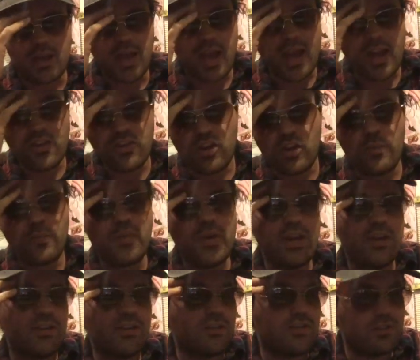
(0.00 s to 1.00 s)
I just hope
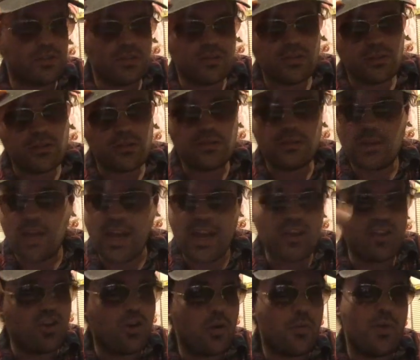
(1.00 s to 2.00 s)
that I
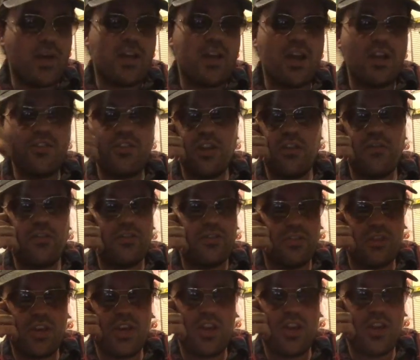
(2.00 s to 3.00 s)
just hope that Godzilla
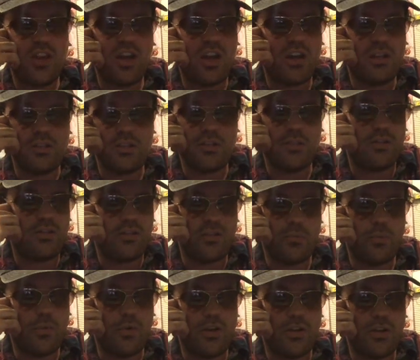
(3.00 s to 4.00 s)
vs King Kong doesn't
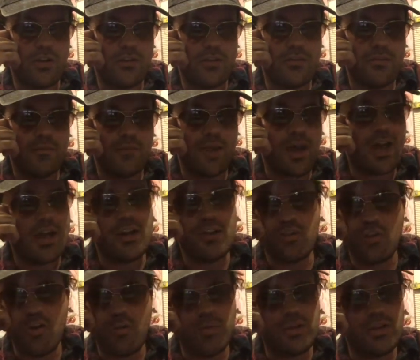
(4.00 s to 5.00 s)
disappoint. I
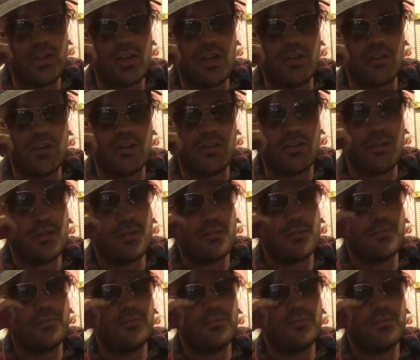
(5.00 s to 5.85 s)
just hope it doesn't.